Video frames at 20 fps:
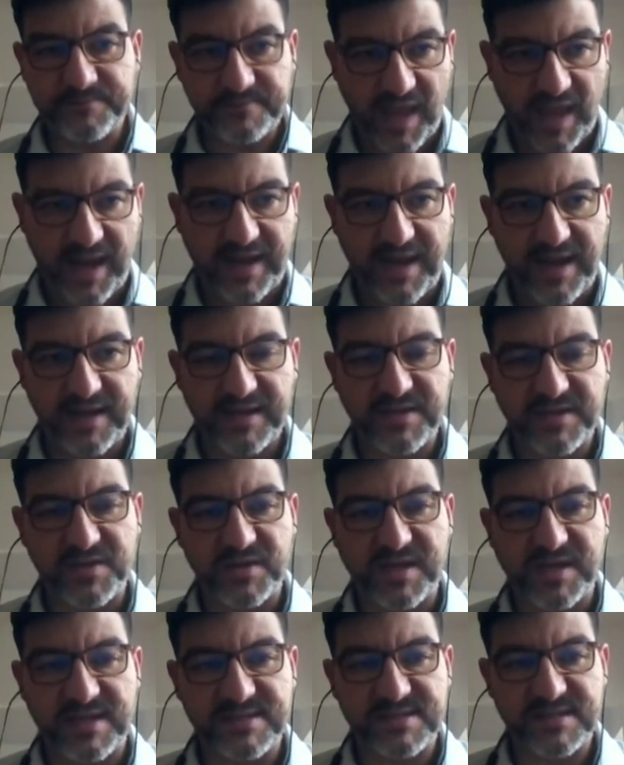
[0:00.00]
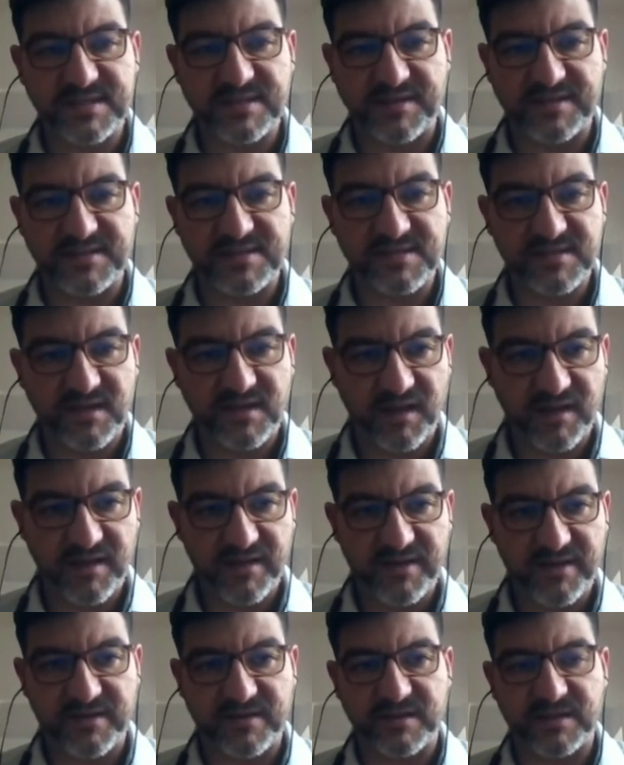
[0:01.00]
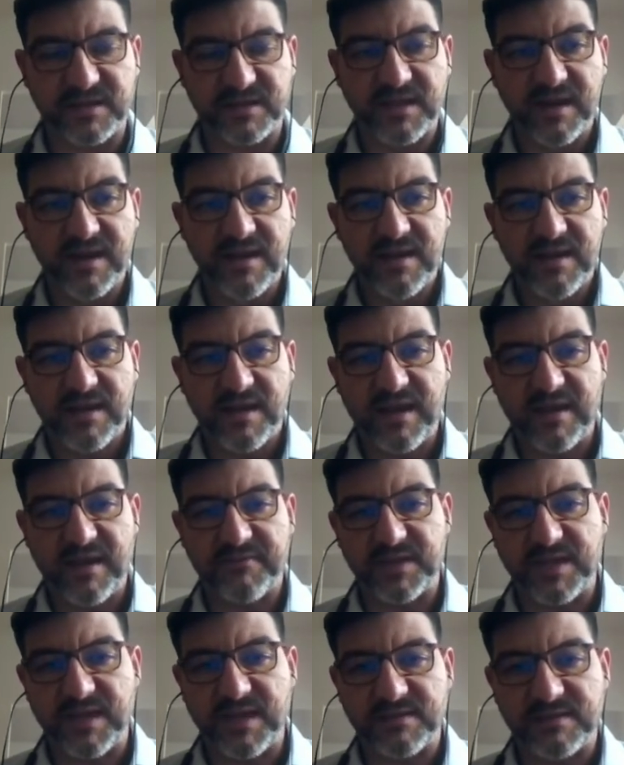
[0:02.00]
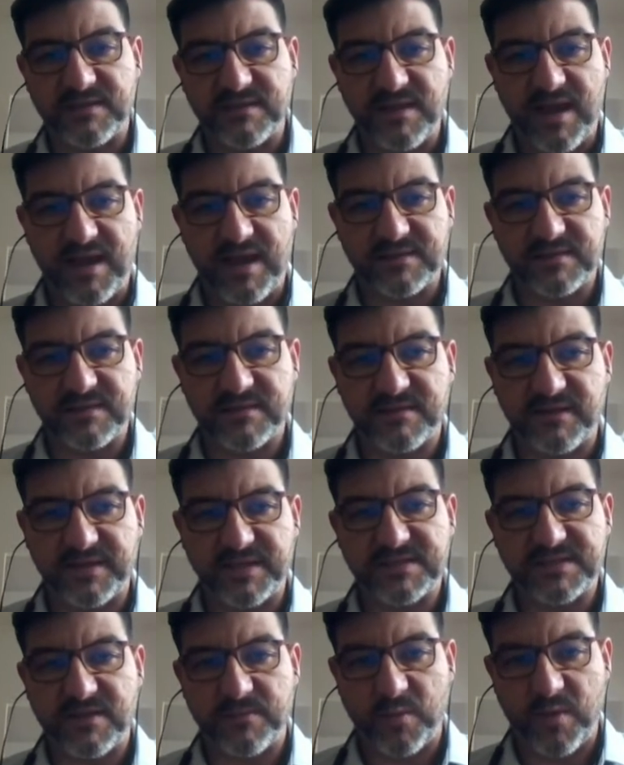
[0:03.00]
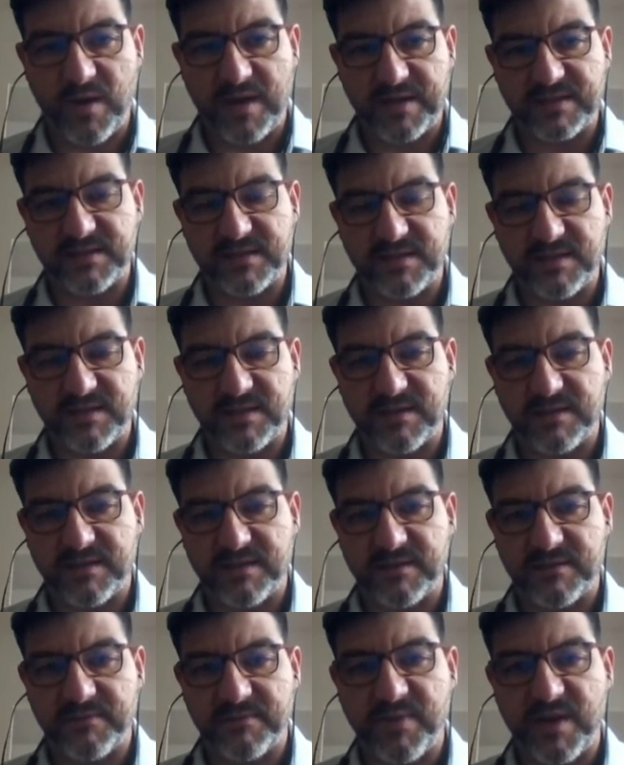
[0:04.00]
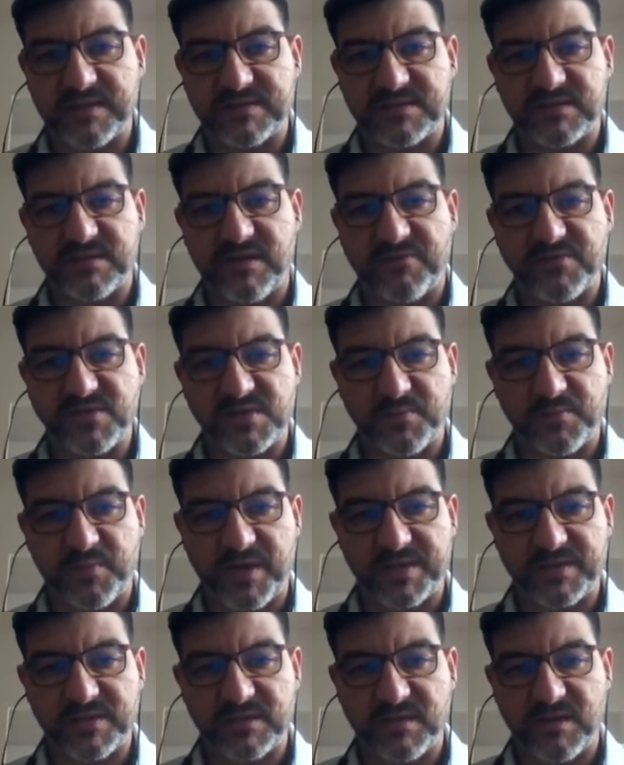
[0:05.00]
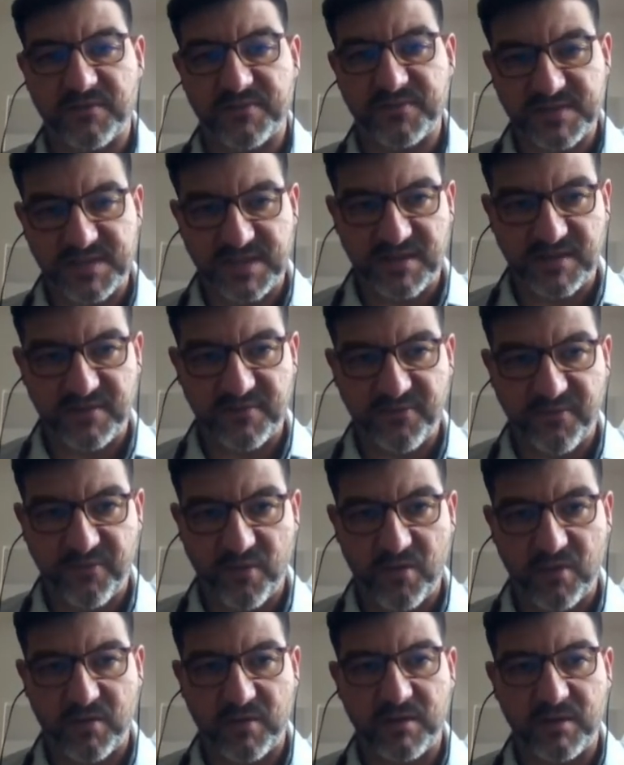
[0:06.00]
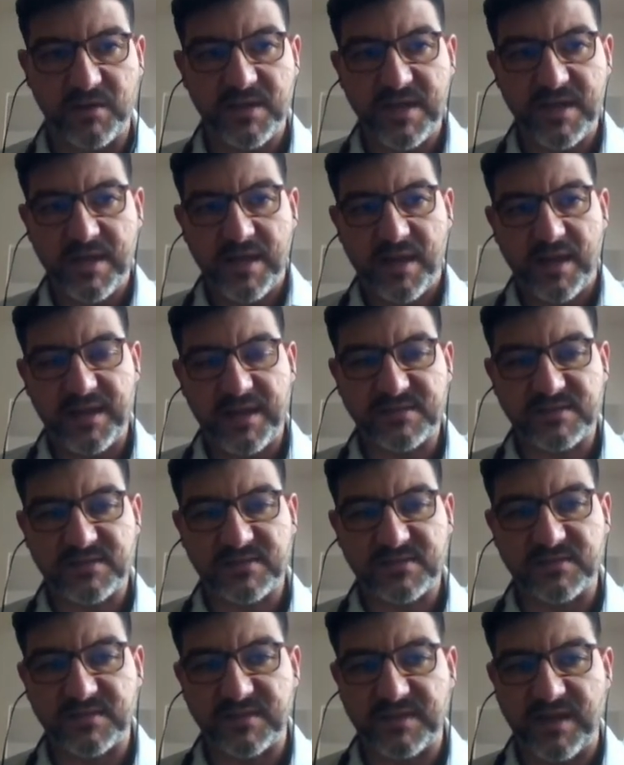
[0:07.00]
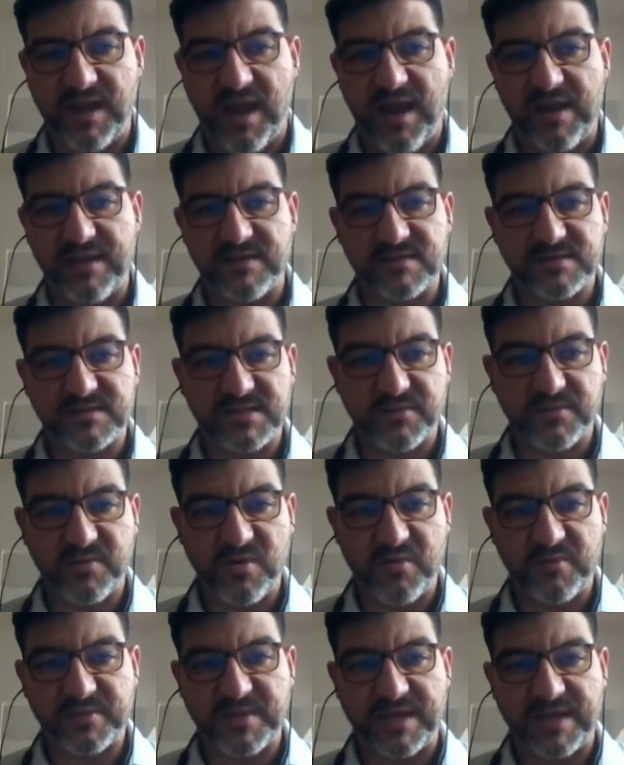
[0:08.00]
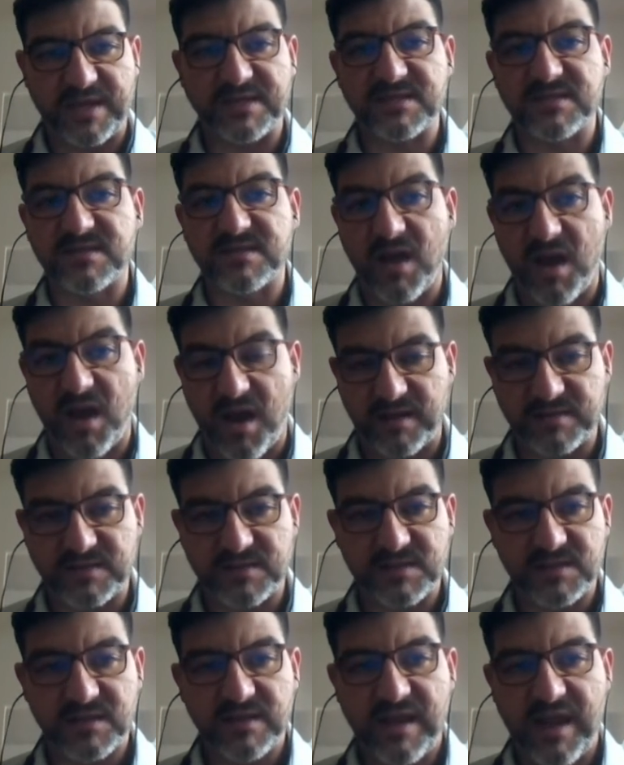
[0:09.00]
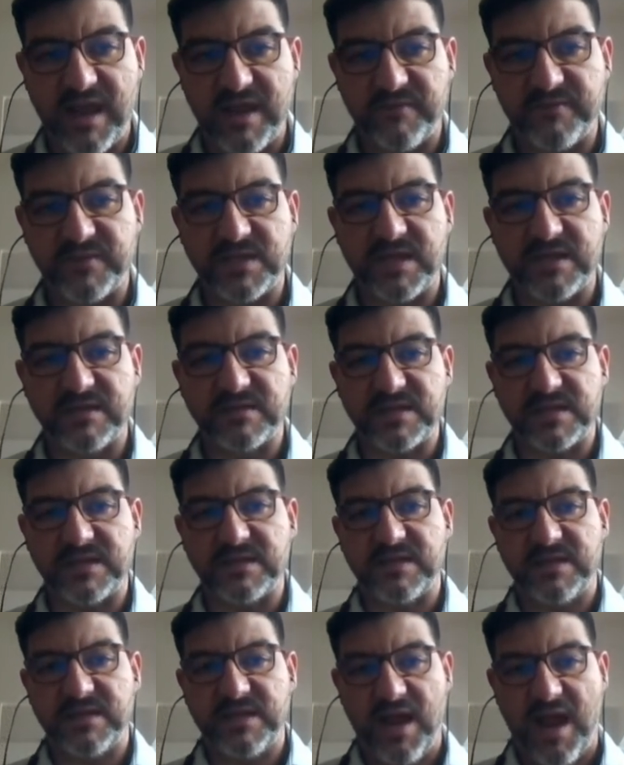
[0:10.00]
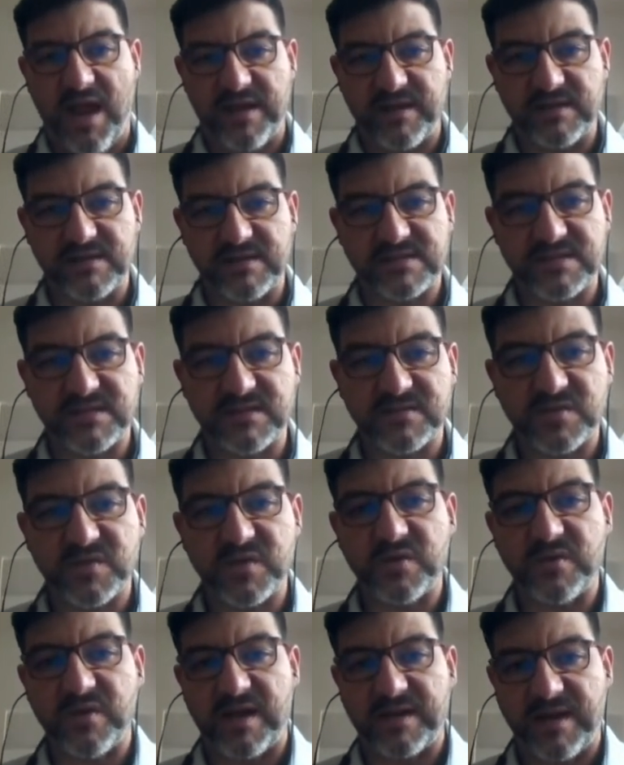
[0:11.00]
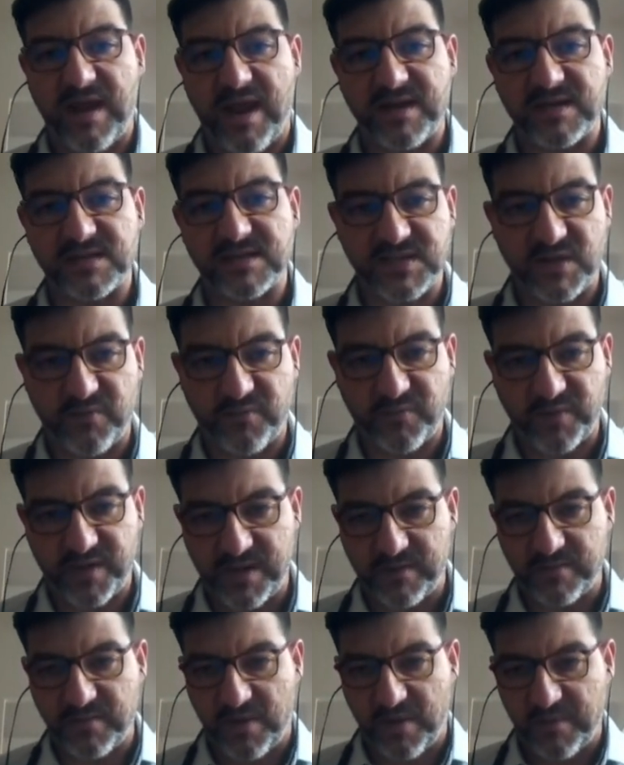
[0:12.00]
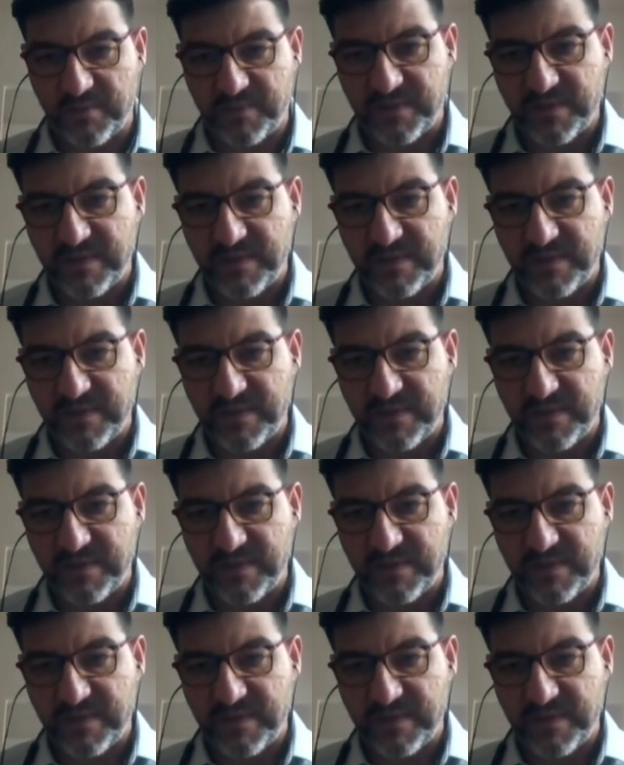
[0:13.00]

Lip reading: again, you can see that it's clear, evident that there is one pattern of expression of CD4 into the ILC group that is not evident in the ILC2 and ILC3 group.